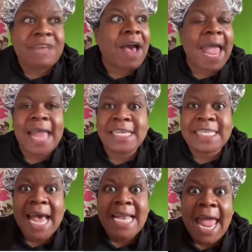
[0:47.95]
if I
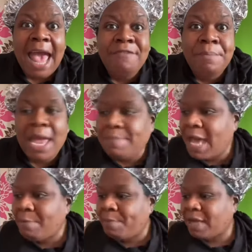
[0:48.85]
decide to have a
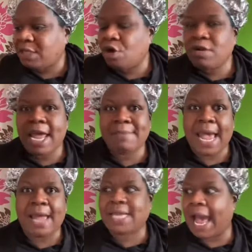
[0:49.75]
baby, I'm about to go damn
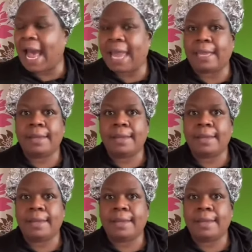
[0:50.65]
die.